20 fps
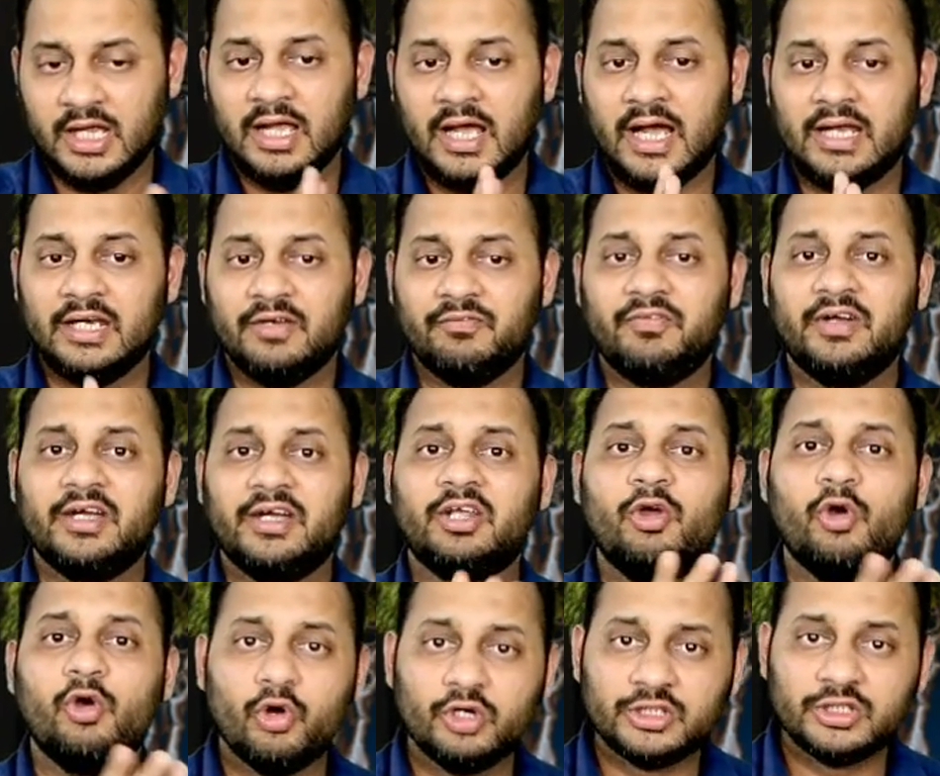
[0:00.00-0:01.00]
And if it
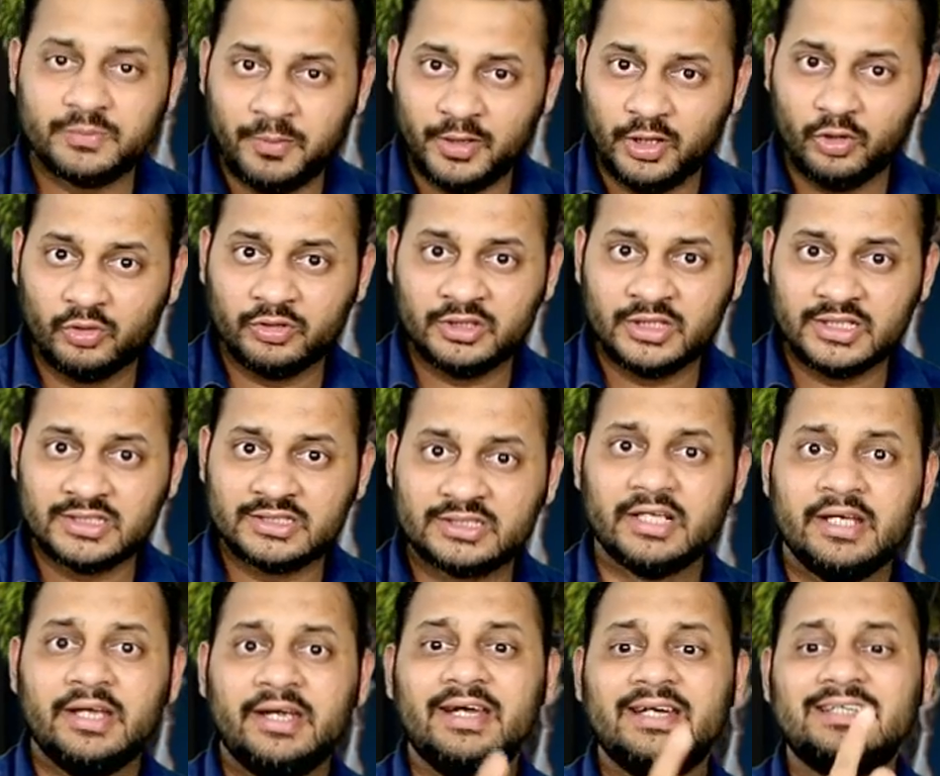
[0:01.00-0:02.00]
goes below this,
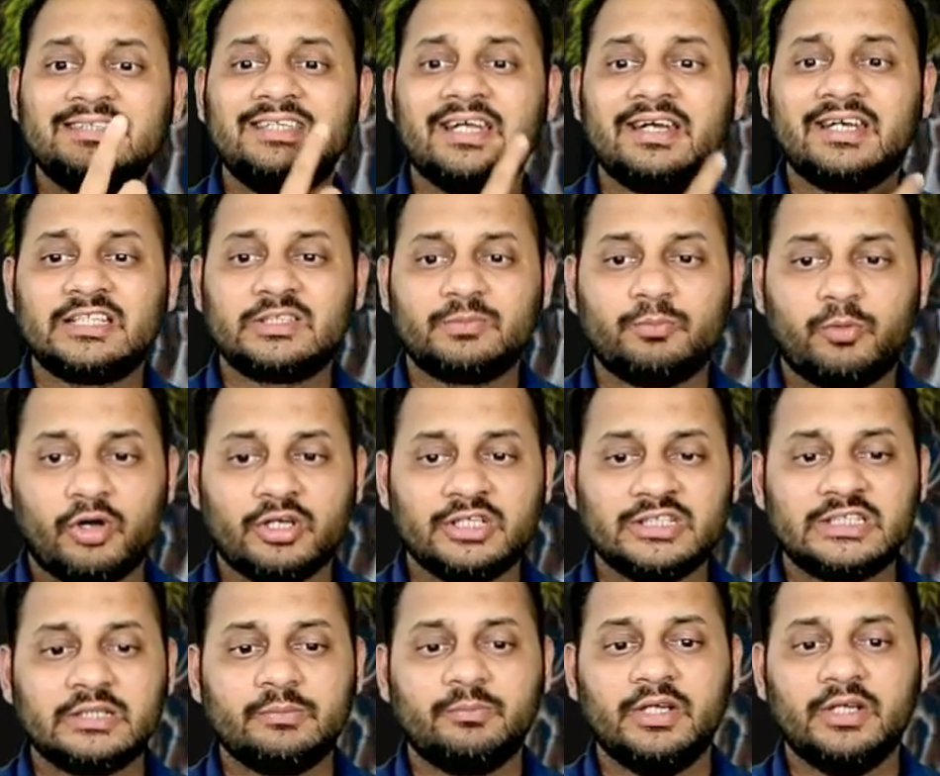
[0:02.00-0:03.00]
it's the
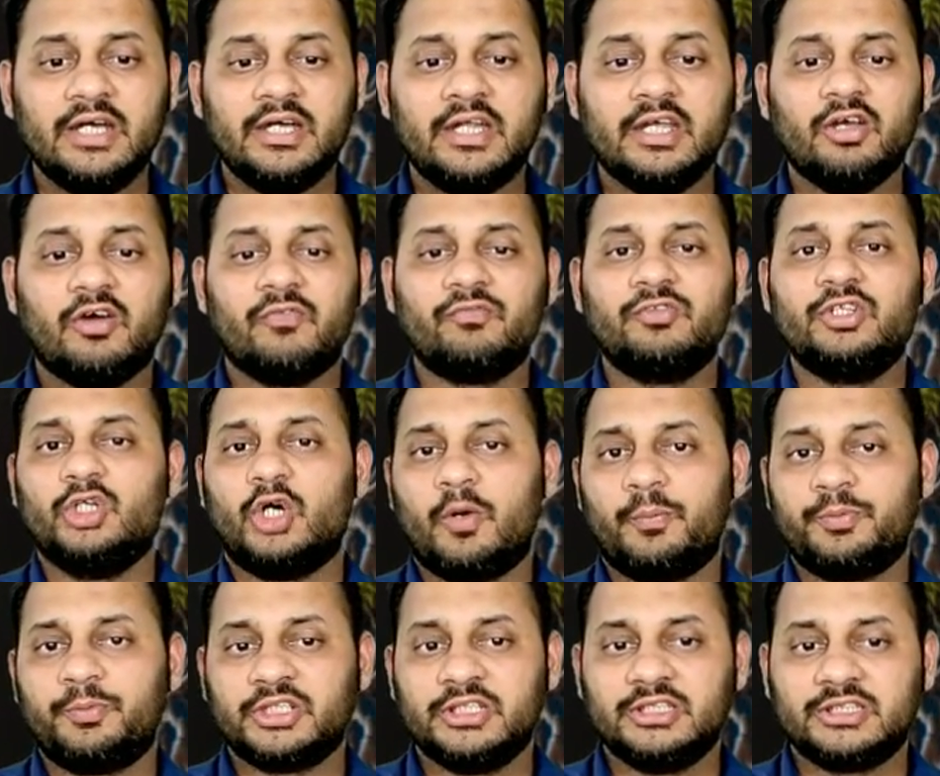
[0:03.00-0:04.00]
responsibility of the
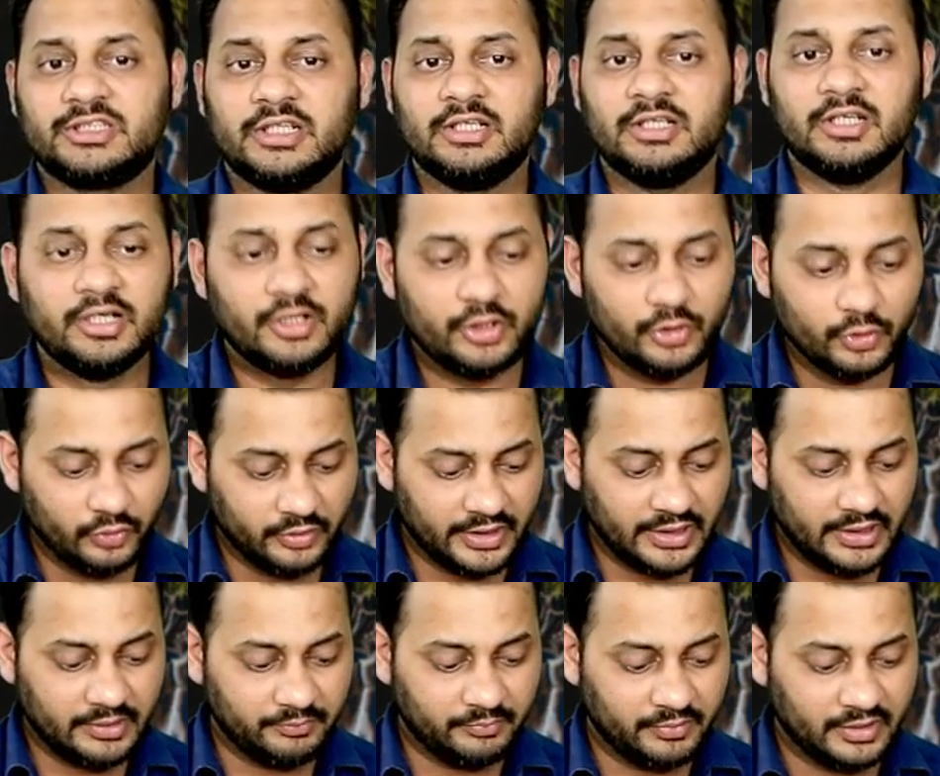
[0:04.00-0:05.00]
option seller to
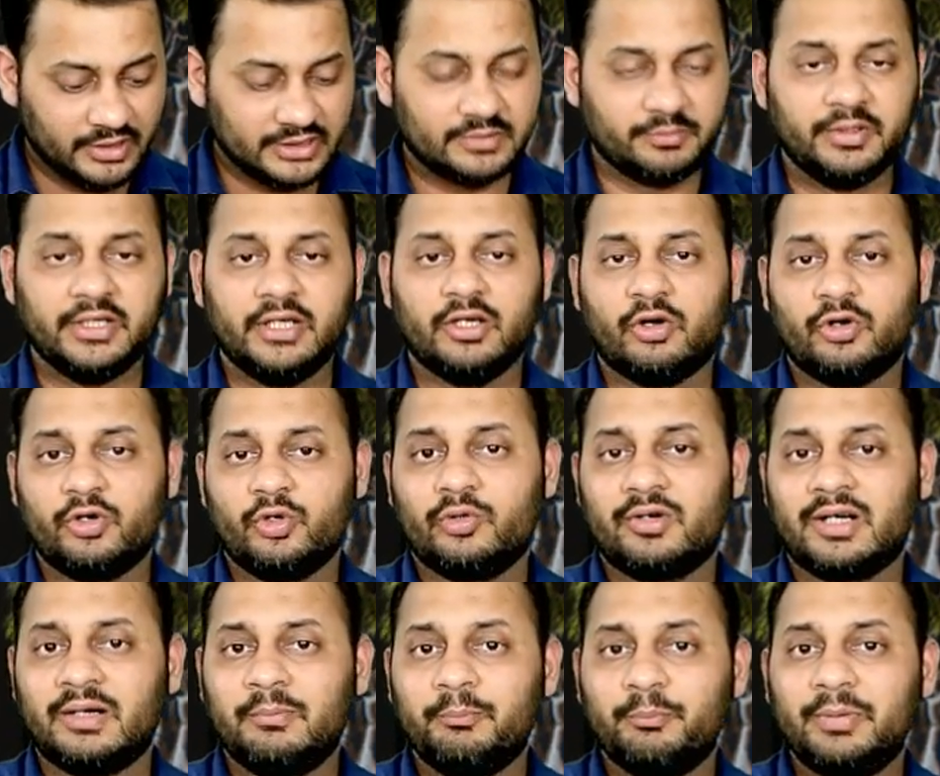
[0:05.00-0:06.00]
reimburse me or to
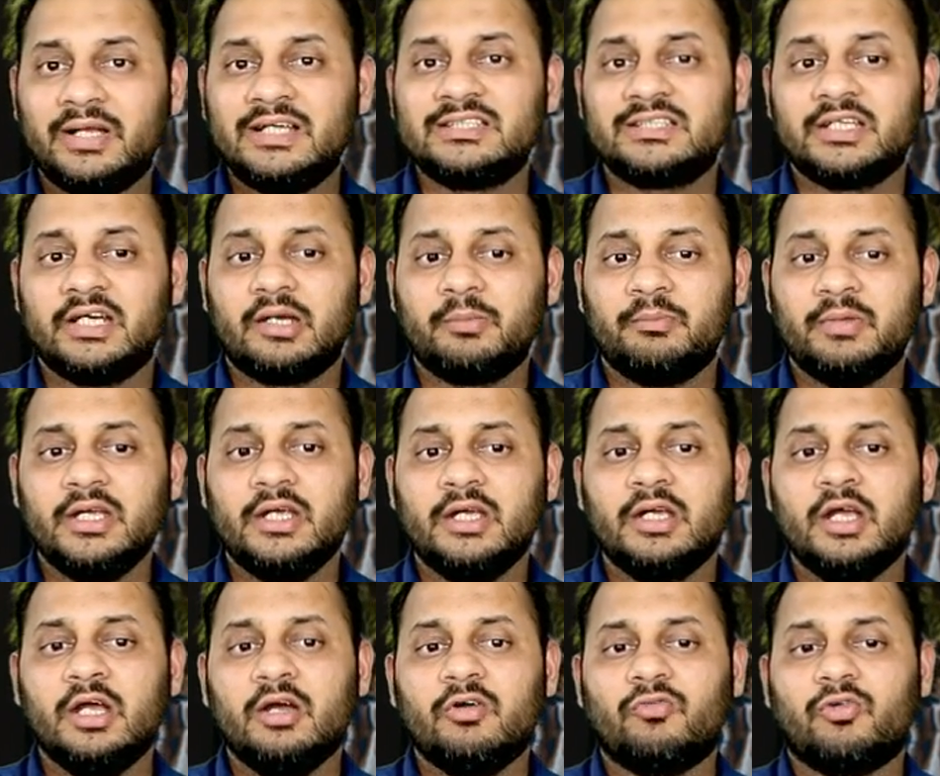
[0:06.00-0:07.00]
compensate me
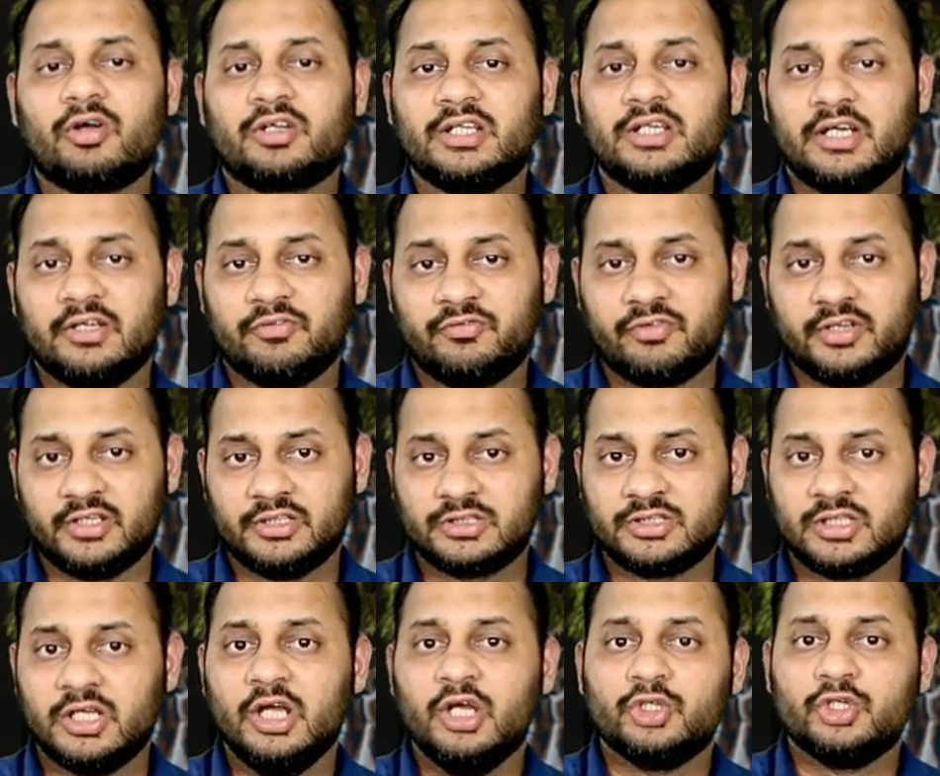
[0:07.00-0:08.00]
for the difference.